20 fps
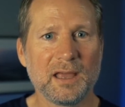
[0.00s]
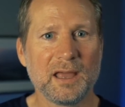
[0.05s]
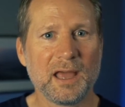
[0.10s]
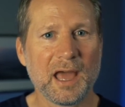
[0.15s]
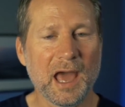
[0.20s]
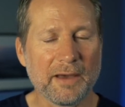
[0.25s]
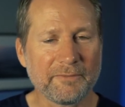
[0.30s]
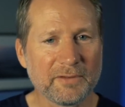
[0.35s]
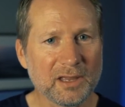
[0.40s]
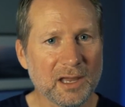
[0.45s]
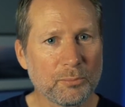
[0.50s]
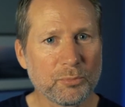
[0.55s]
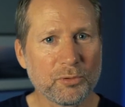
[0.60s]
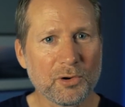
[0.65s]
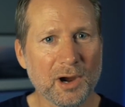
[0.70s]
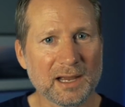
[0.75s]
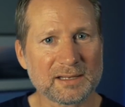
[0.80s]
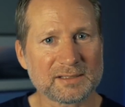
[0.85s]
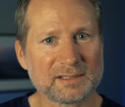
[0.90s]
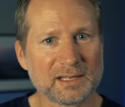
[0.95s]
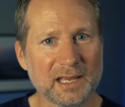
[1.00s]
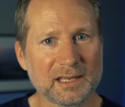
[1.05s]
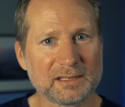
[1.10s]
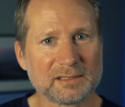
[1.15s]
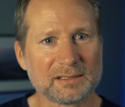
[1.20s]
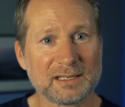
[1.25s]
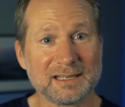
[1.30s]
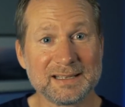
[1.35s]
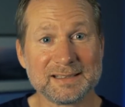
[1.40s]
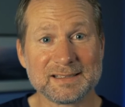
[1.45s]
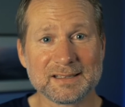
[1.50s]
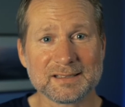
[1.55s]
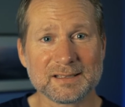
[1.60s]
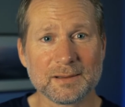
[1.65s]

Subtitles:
having a process is as